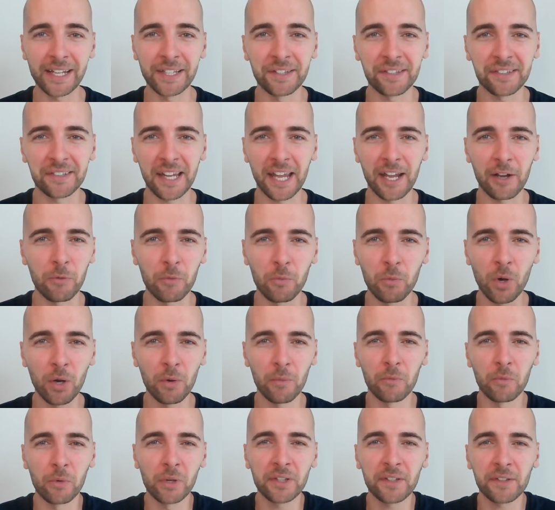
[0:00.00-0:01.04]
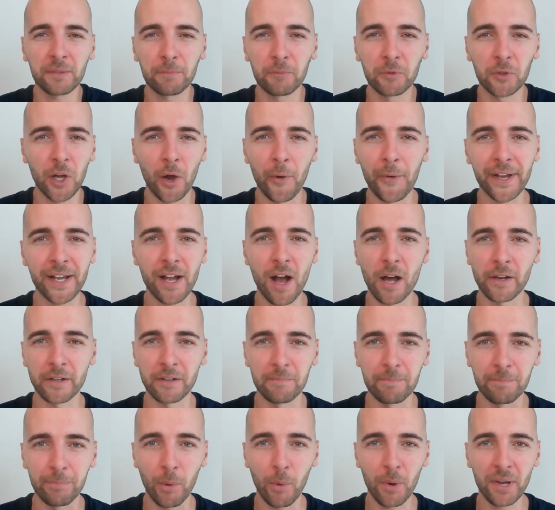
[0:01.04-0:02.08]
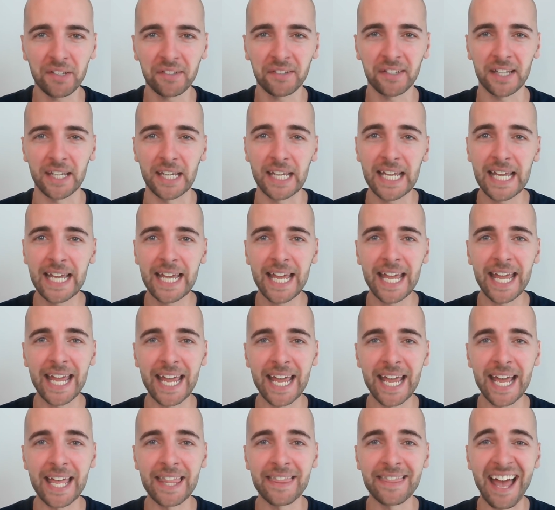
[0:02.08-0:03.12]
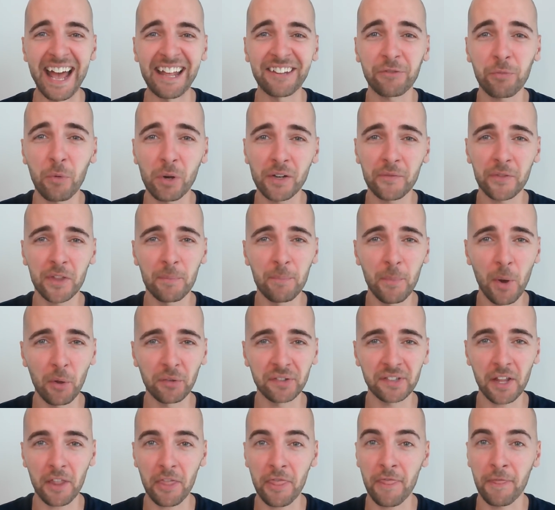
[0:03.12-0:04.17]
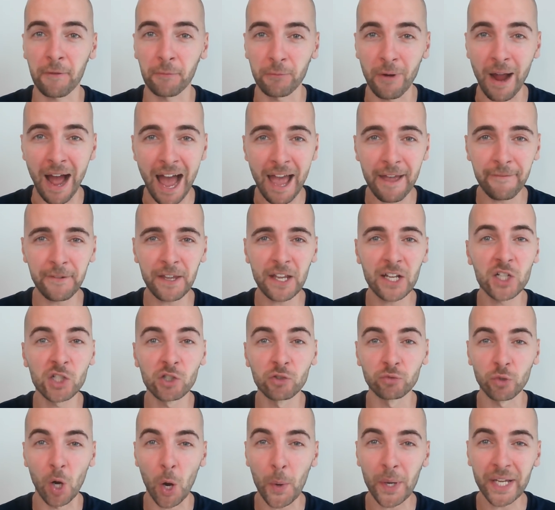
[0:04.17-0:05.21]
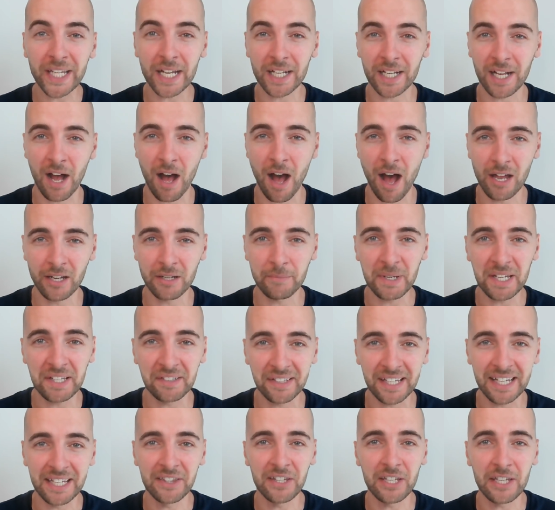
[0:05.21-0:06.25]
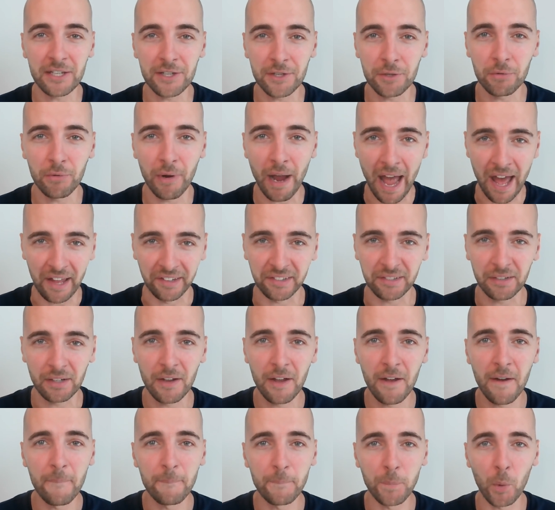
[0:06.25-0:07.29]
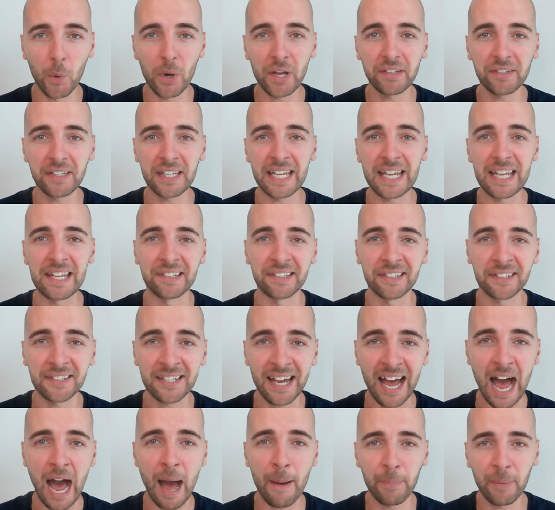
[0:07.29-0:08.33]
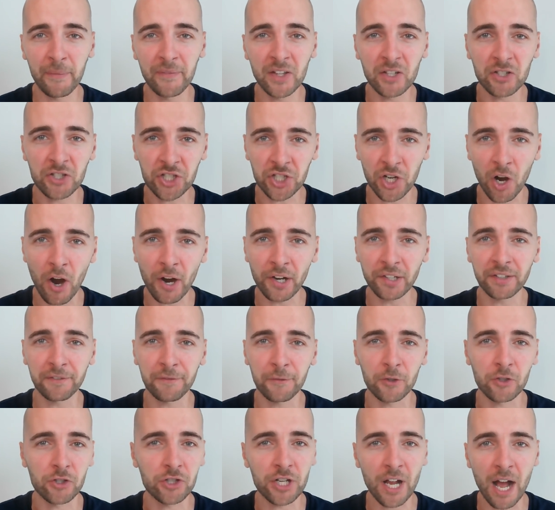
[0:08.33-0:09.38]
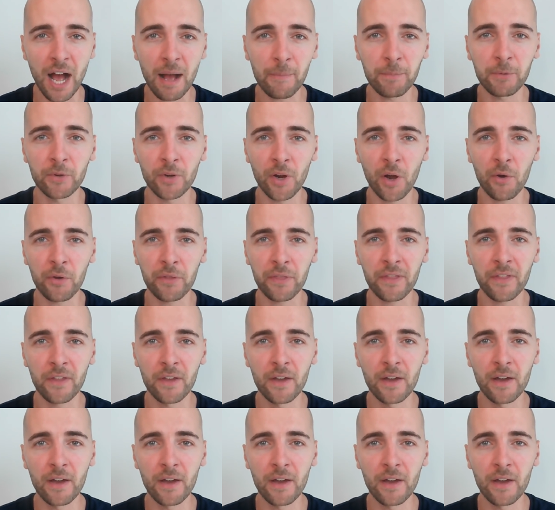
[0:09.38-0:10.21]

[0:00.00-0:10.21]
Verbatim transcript: and saying, what's going on in Boise? And that's one of the most thriving, growing economies in the US. Boise is top of the charts for job growth,